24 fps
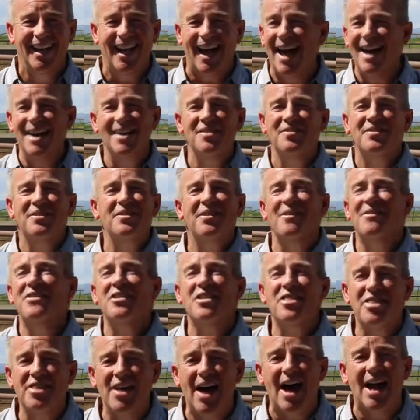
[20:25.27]
I don't know if you ever
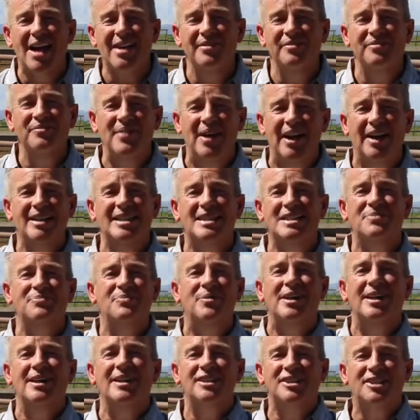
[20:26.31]
thought of marriage as
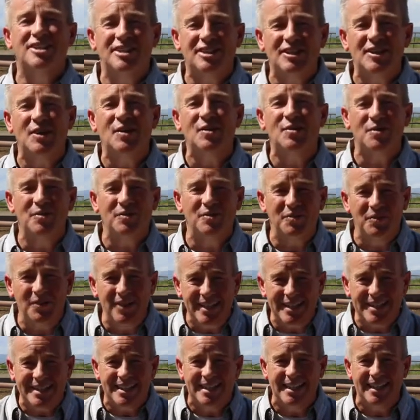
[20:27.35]
being so
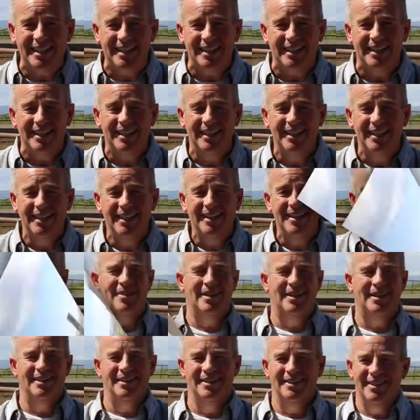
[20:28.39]
risky. Steve, I'm
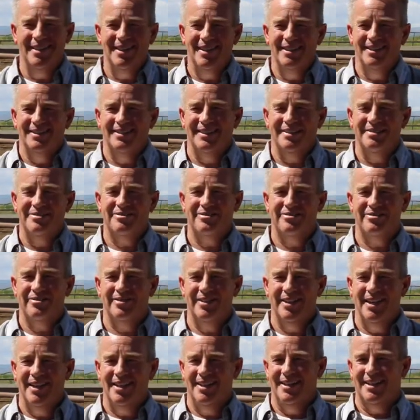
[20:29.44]
a little
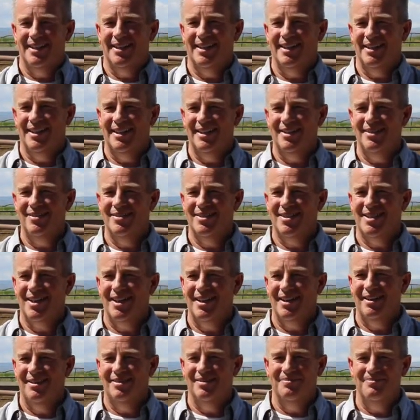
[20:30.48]
offended that you'd
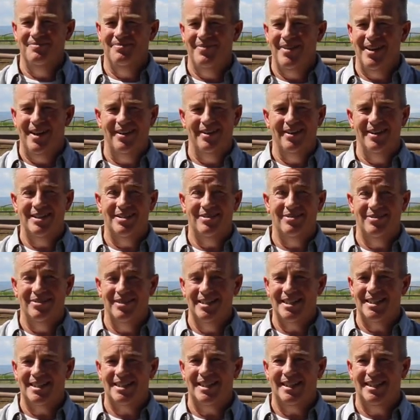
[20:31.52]
call marriage
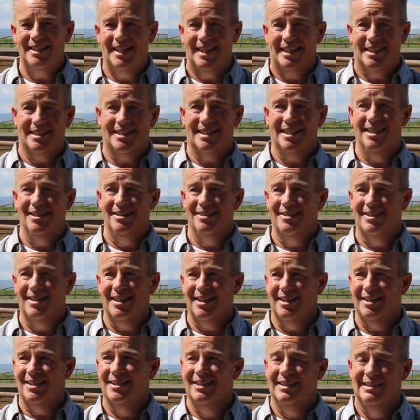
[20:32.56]
risky. That sounds
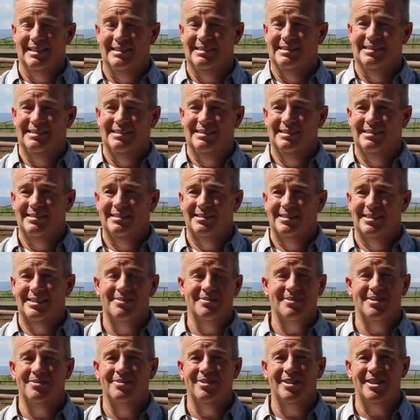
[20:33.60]
like
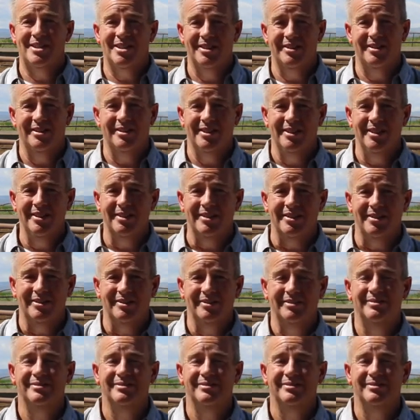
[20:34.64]
something we shouldn't do.